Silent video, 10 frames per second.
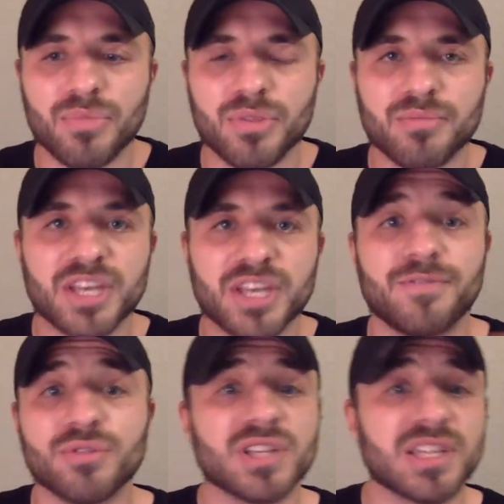get
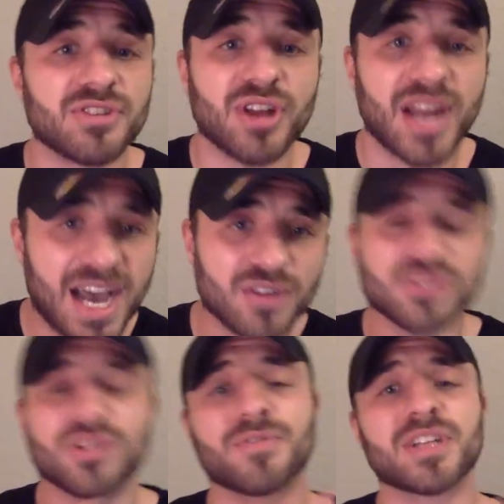food delivered to your house.
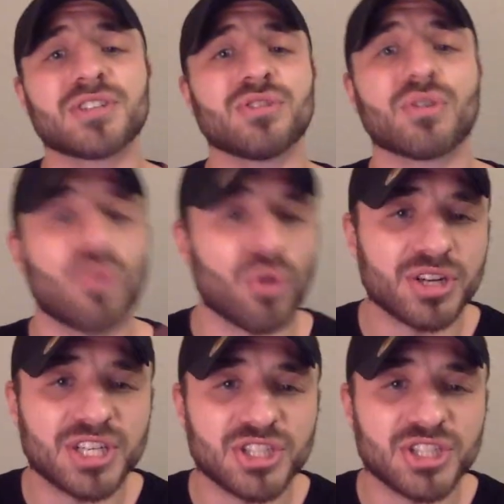Don't forget to do the quarantine